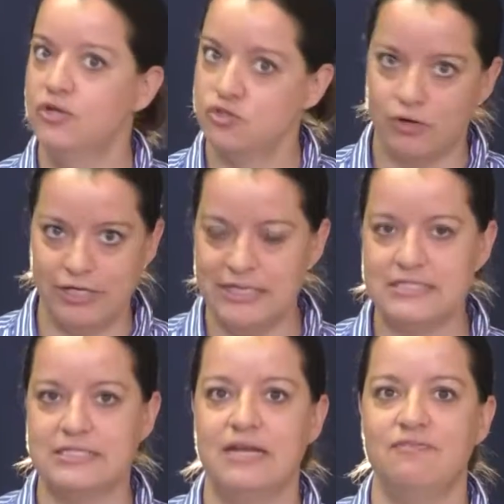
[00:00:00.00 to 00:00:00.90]
joining the
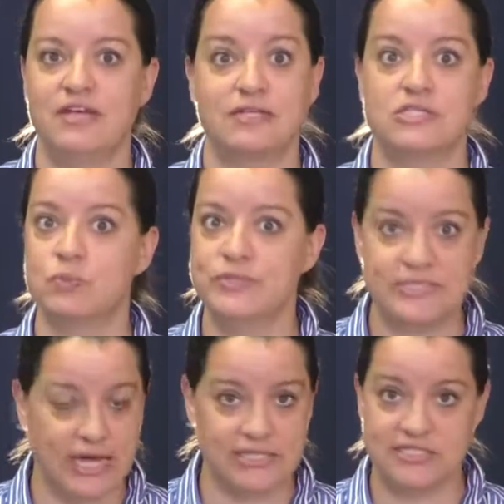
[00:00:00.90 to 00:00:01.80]
state of Texas.
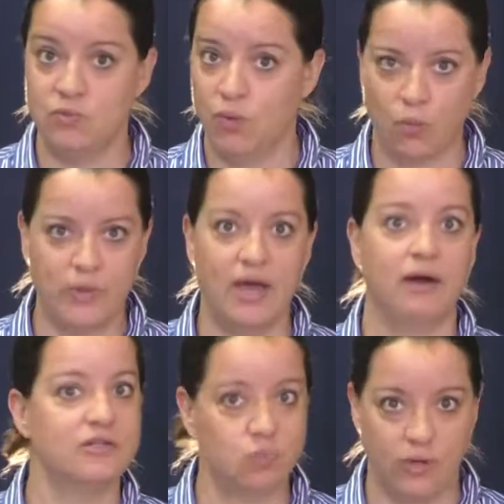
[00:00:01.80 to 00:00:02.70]
Wisconsin, where we
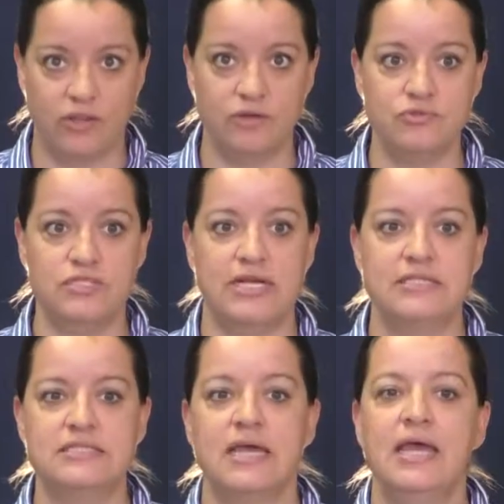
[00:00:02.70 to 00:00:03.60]
are, is one of those
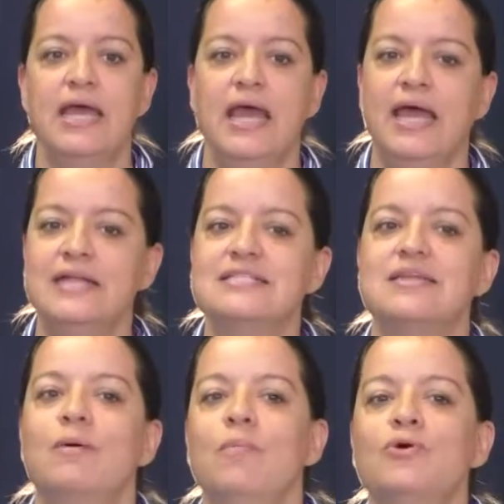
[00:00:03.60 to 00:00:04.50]
states. And it's
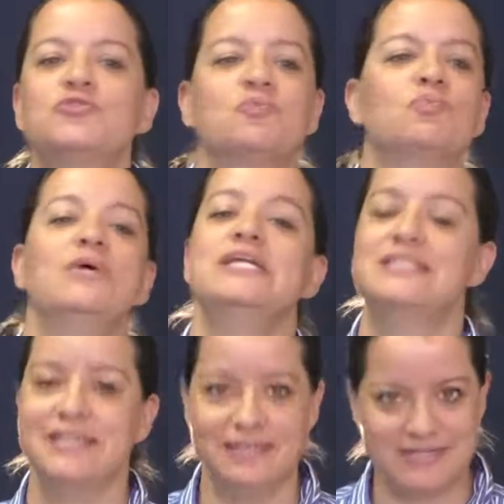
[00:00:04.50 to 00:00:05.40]
the most
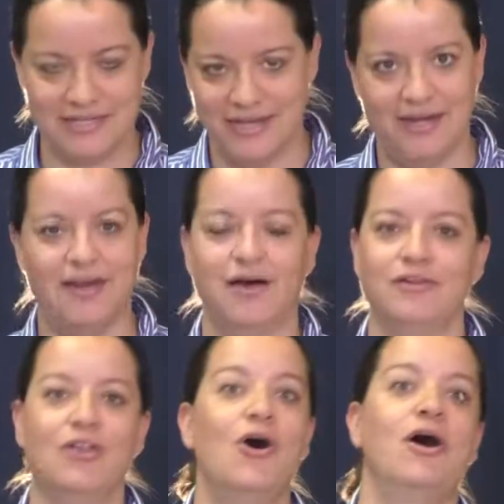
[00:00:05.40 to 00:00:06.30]
recent in a
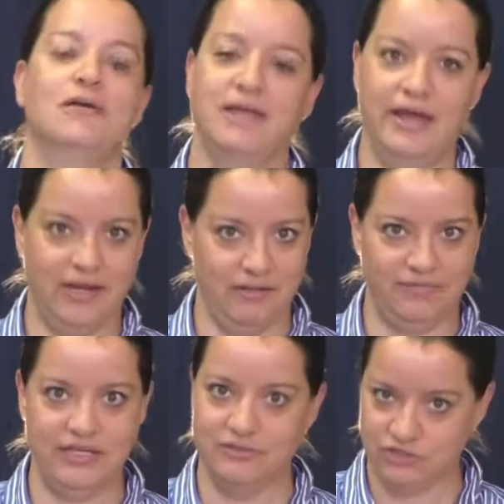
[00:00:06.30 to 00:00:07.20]
long line of
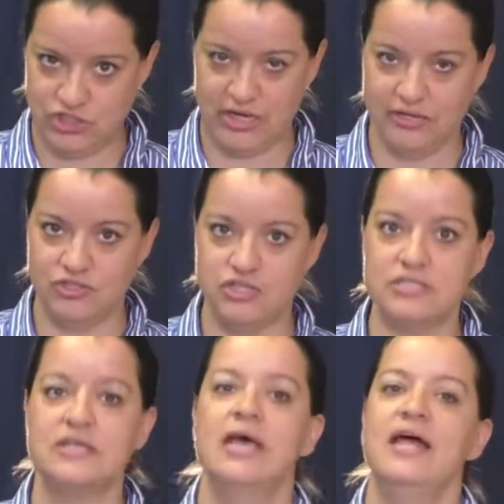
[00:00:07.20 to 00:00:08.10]
legal
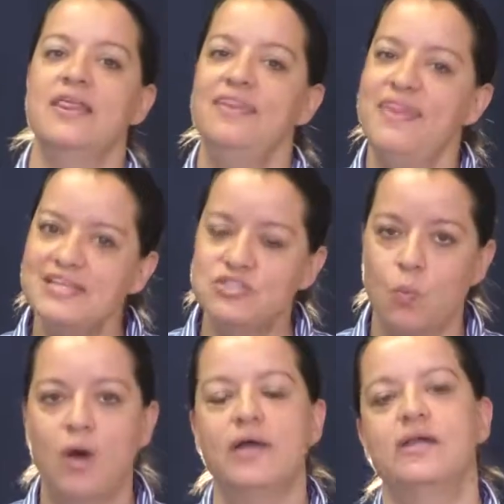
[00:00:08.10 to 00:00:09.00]
challenges. This
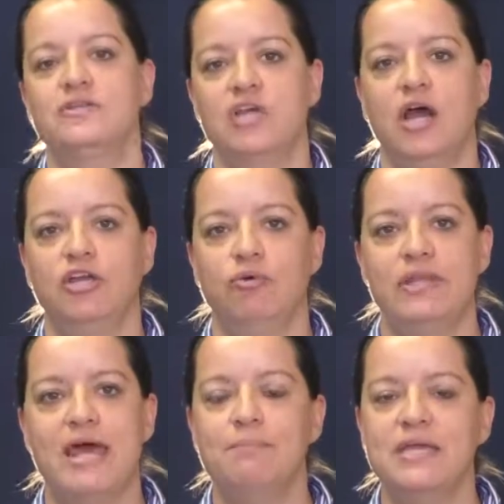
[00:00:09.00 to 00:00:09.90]
one is arguing
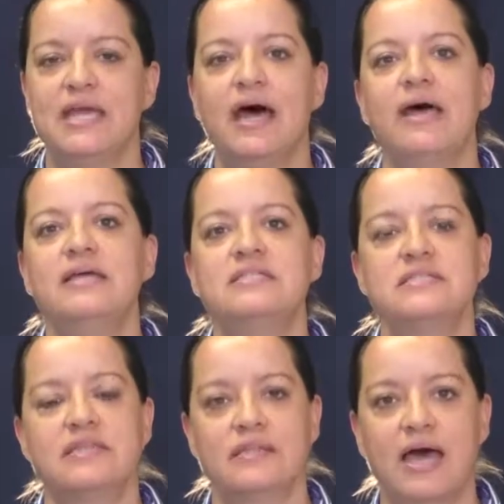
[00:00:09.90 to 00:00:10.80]
that
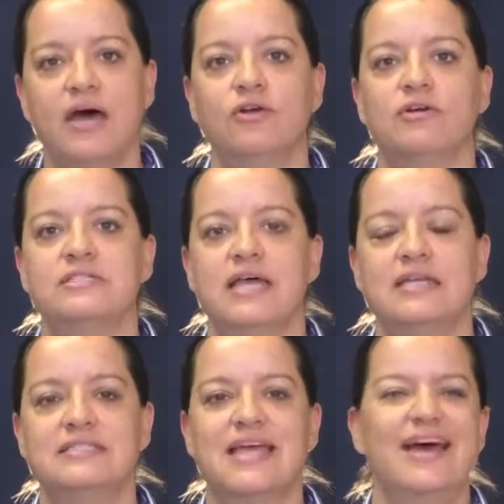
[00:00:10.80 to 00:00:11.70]
because Congress
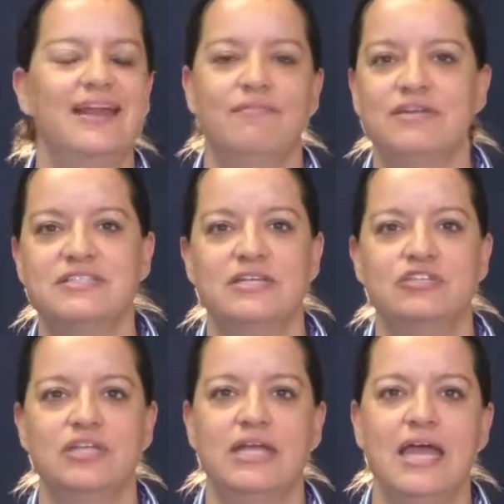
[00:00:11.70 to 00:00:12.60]
has kind of
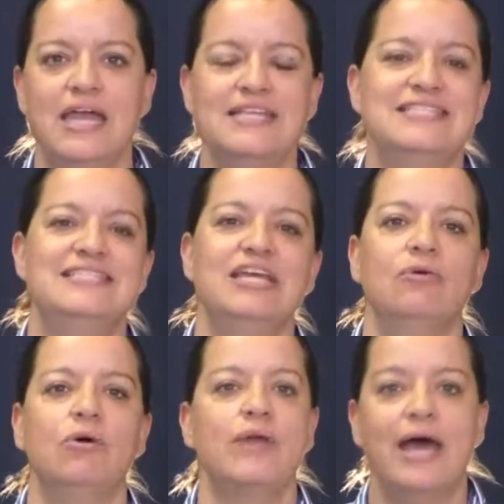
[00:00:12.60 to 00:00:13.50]
essentially
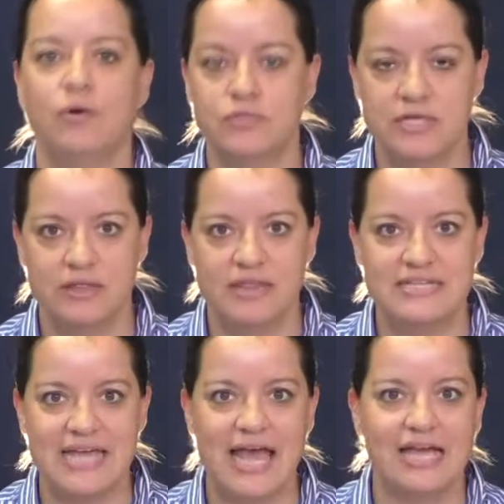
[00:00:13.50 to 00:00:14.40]
zeroed out the
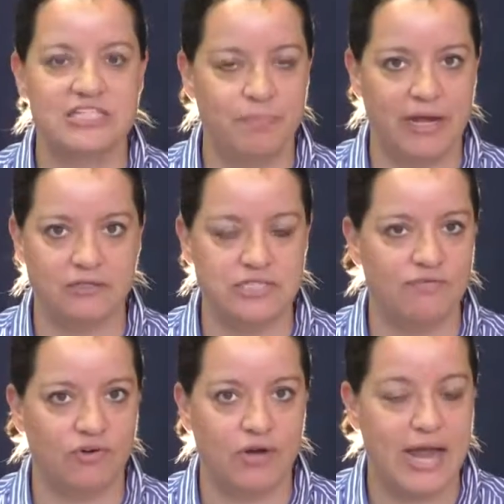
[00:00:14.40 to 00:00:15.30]
tax penalty
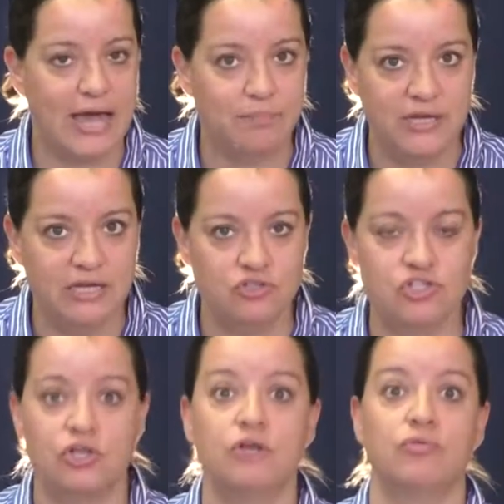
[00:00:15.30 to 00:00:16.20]
for not being
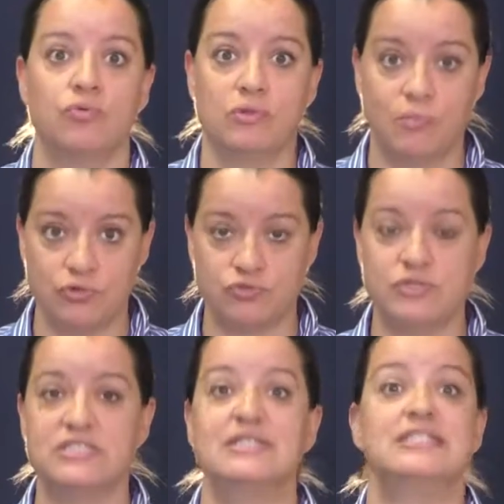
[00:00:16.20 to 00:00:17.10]
insured through the most
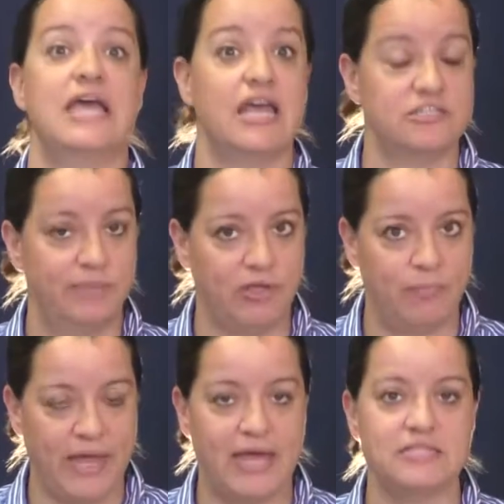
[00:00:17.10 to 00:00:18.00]
recent tax bill
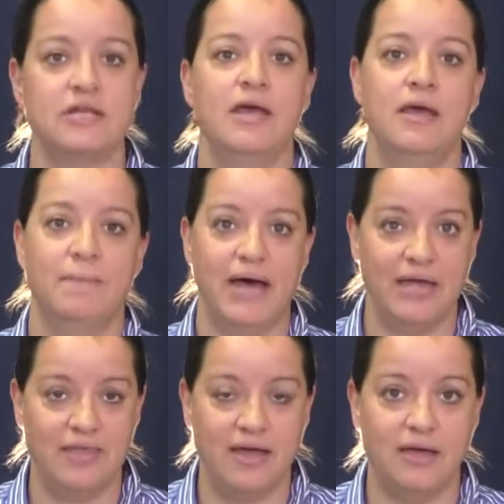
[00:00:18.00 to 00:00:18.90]
passed
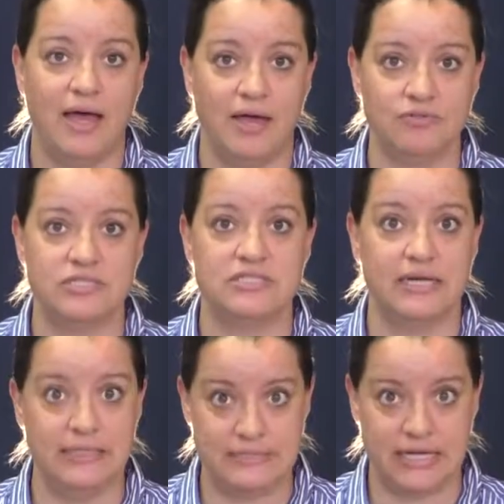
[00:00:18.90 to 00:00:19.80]
by the House and
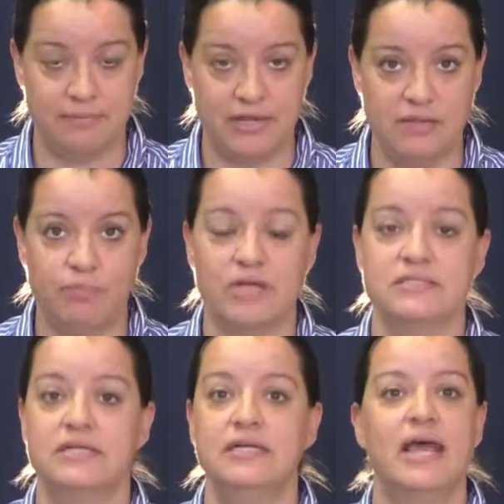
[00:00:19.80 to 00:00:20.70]
Senate and signed by the
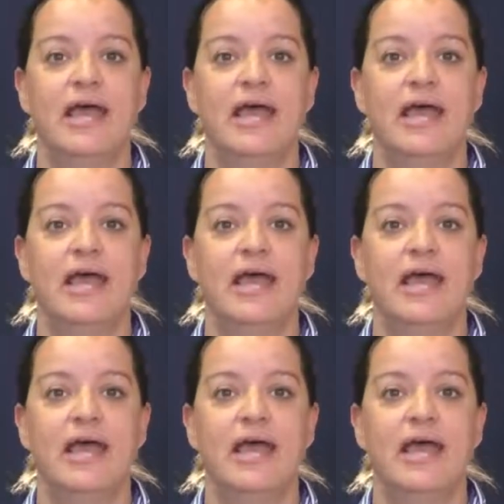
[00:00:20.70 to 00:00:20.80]
president.